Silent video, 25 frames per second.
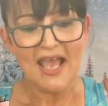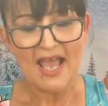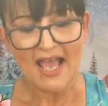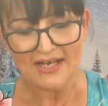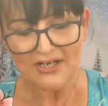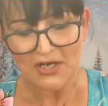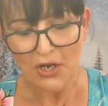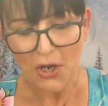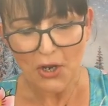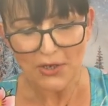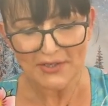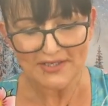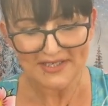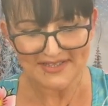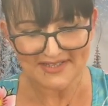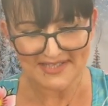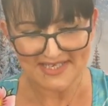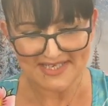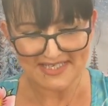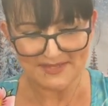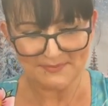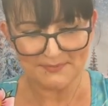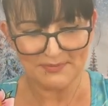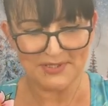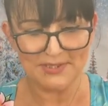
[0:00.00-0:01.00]
and ordered
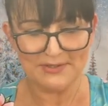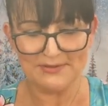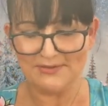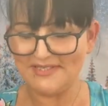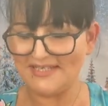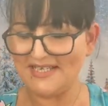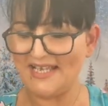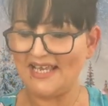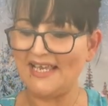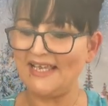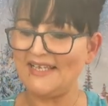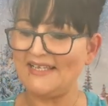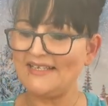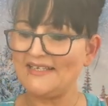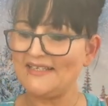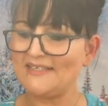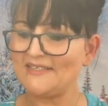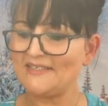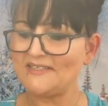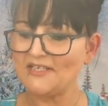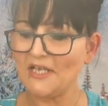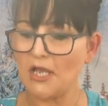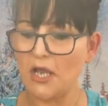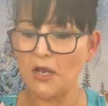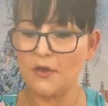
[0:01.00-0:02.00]
this beauty.
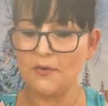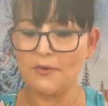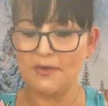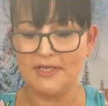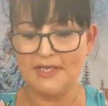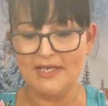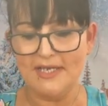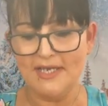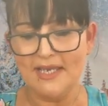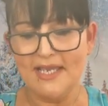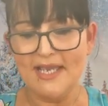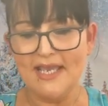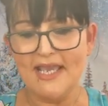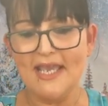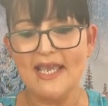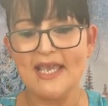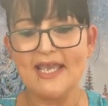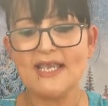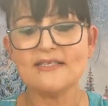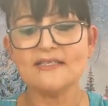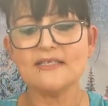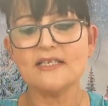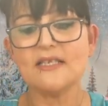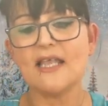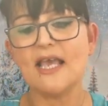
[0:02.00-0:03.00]
So
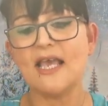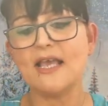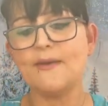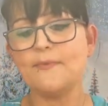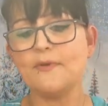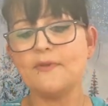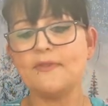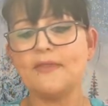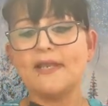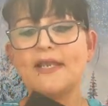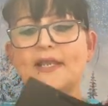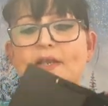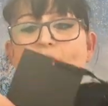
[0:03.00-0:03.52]
Here's the label that